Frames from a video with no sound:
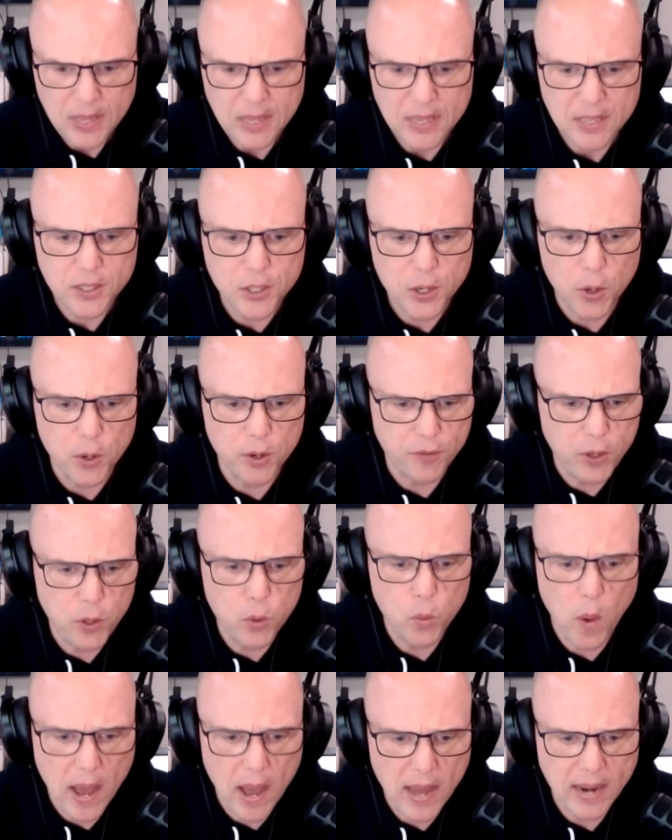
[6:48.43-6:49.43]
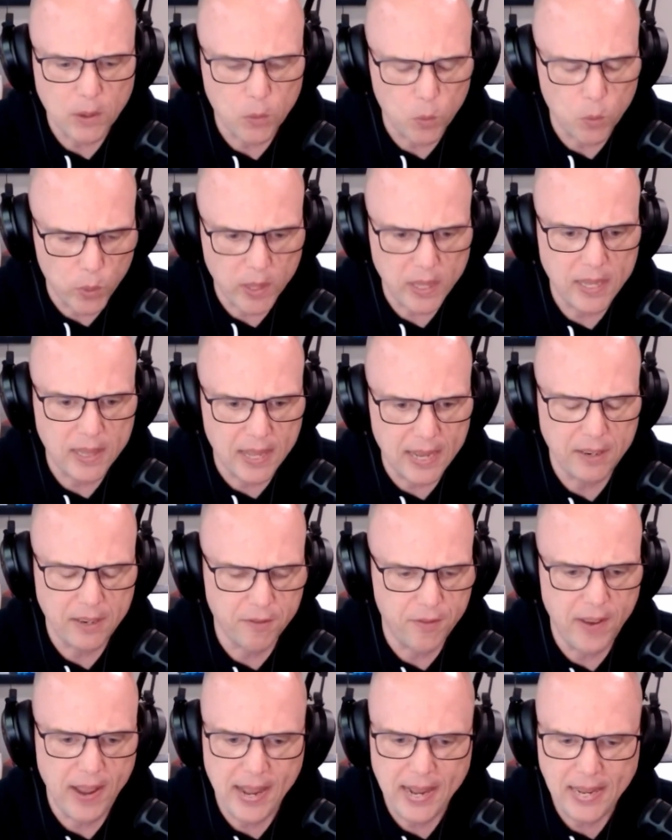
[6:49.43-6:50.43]
So if you want it really light and
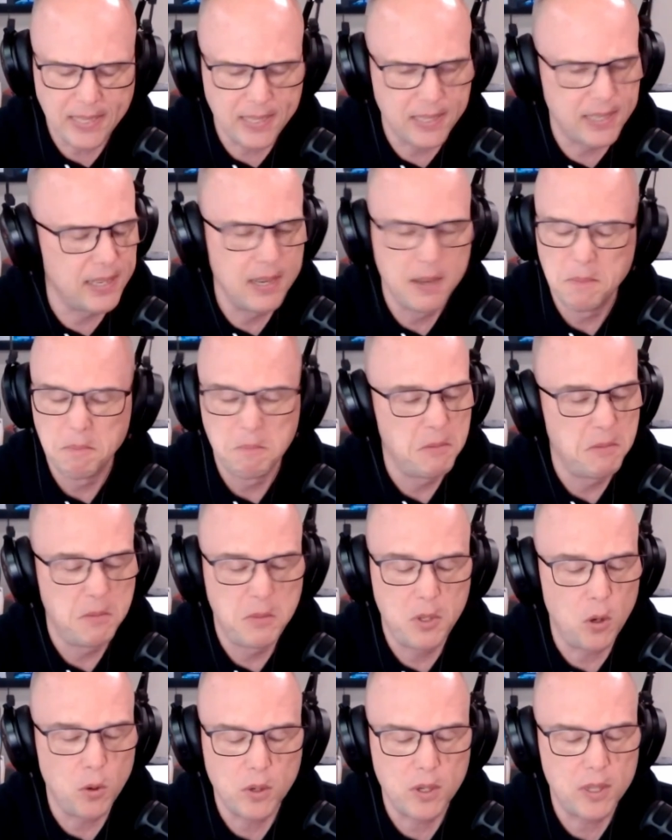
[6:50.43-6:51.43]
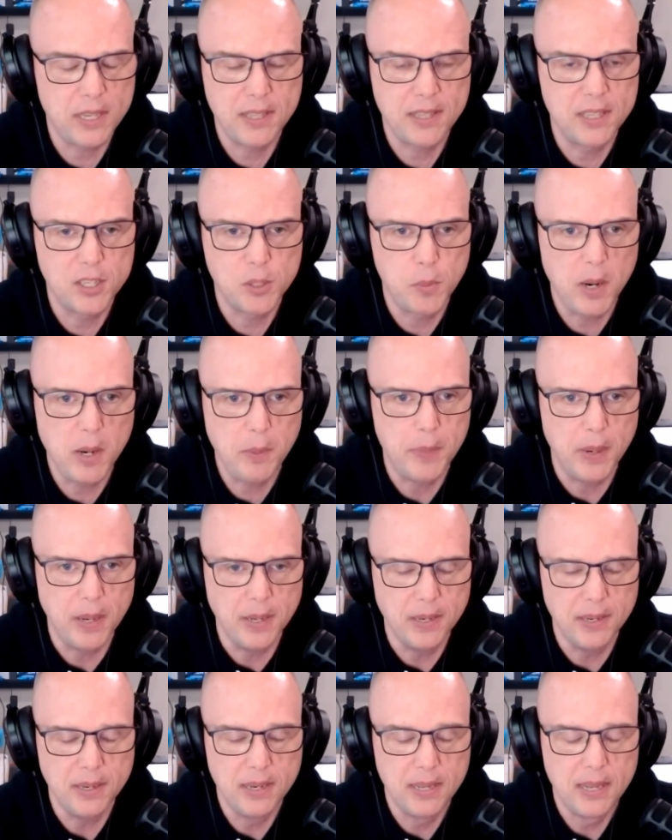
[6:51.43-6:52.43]
fast, don't click the Smart
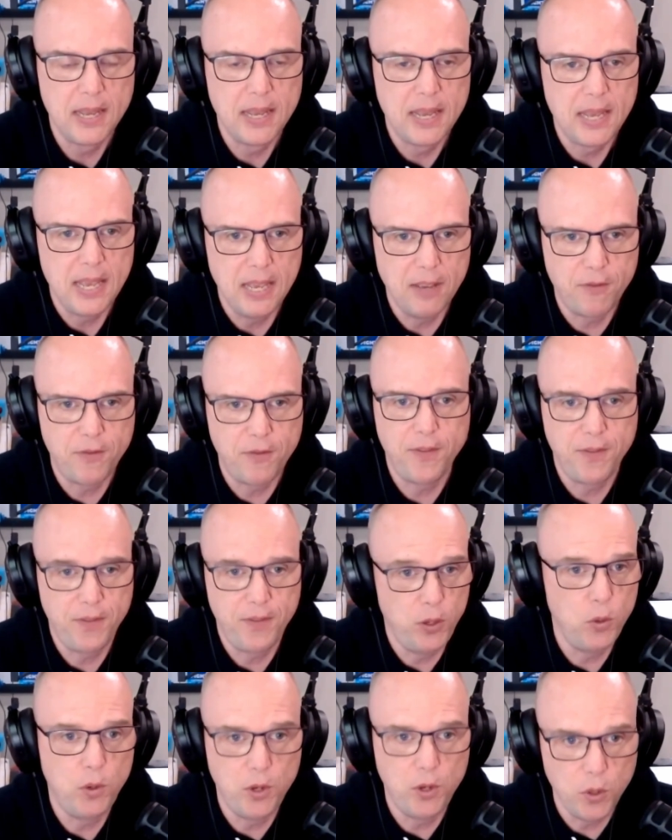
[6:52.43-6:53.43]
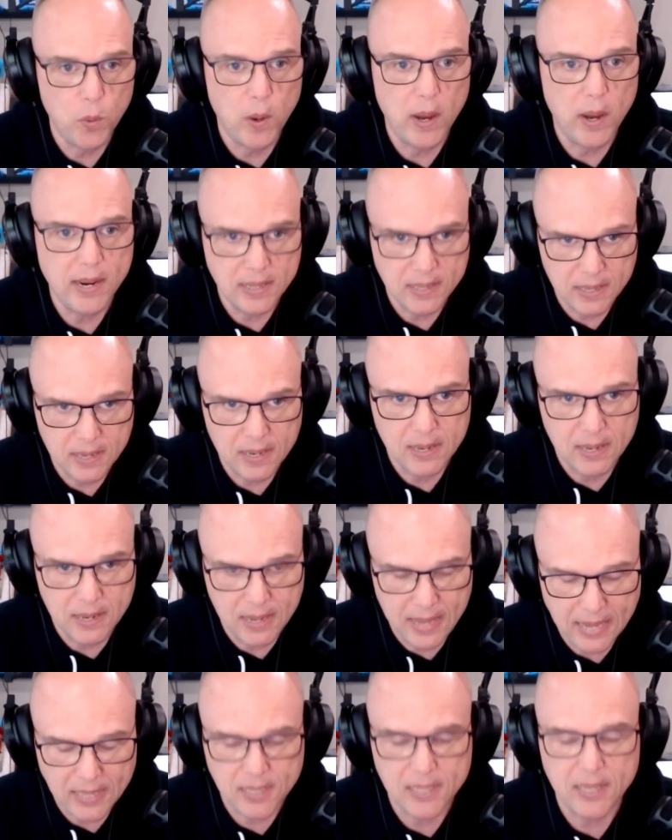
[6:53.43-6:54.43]
button. If you do want to
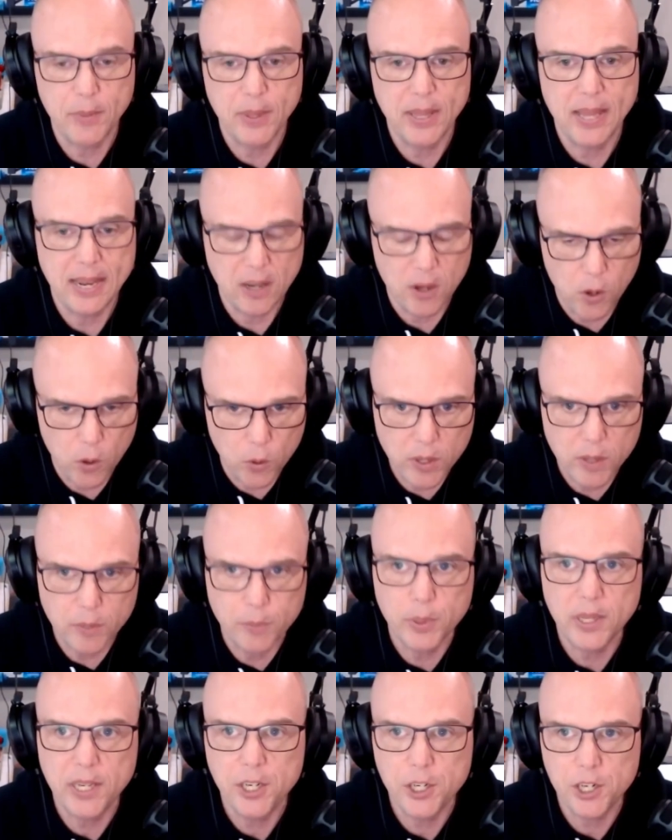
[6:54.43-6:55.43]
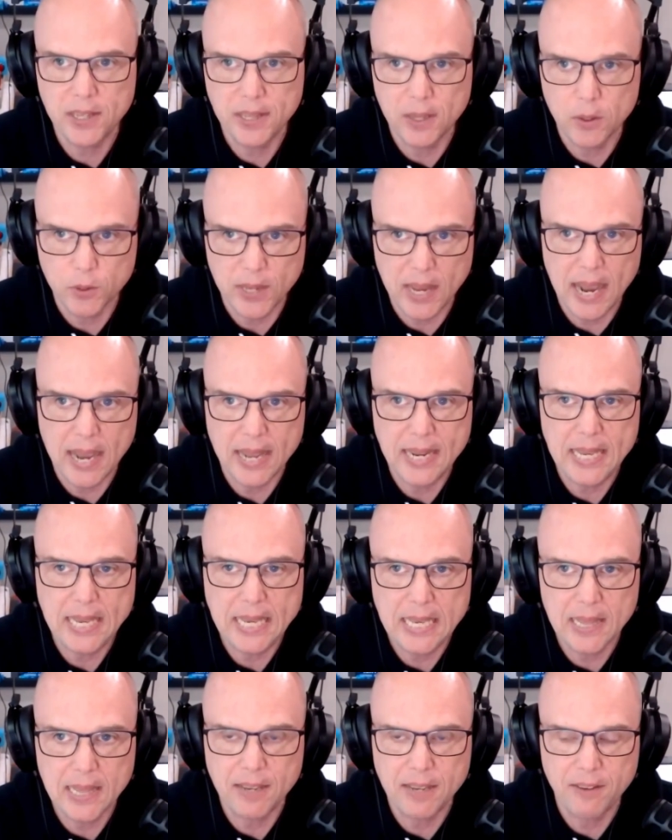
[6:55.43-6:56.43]
get some of that code completion, those
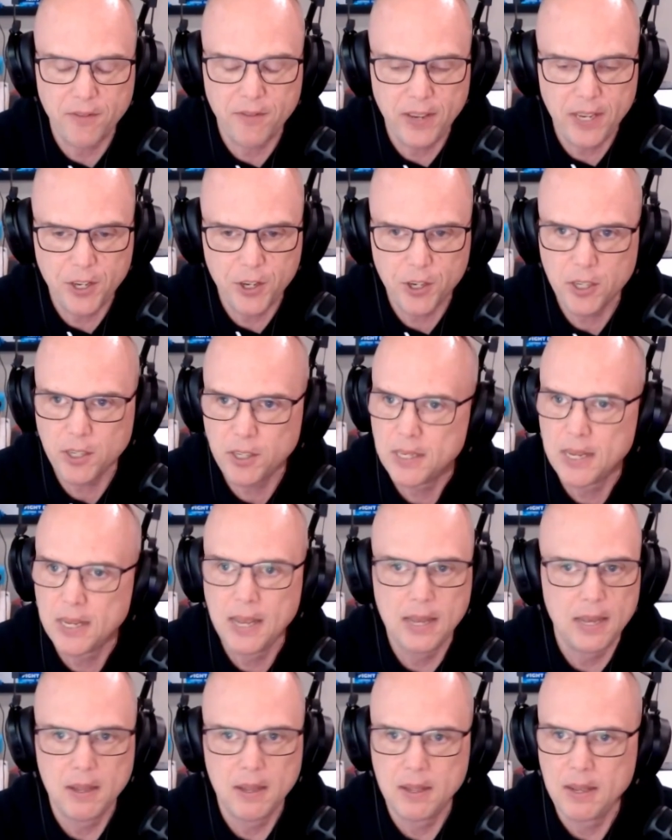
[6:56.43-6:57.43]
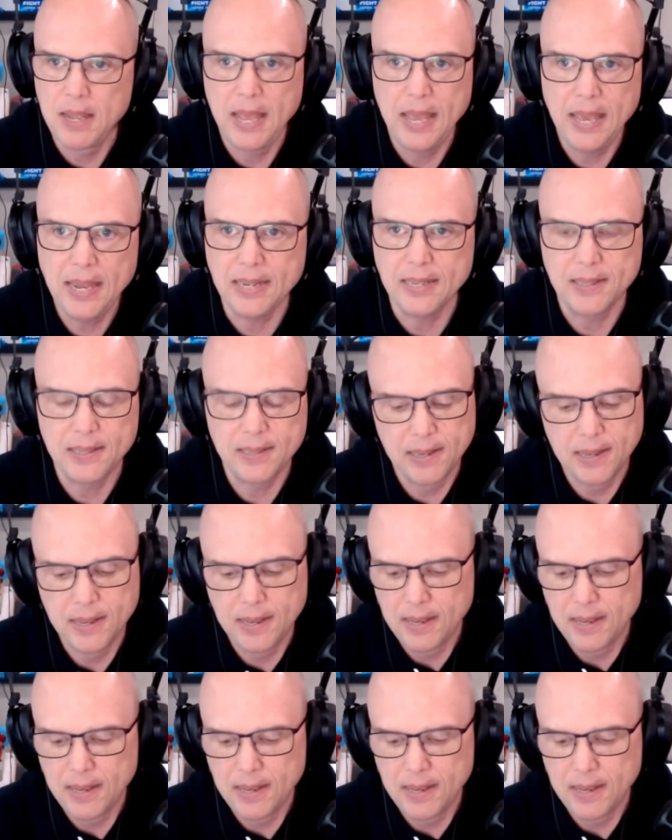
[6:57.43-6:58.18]
IDE-like features, hit it.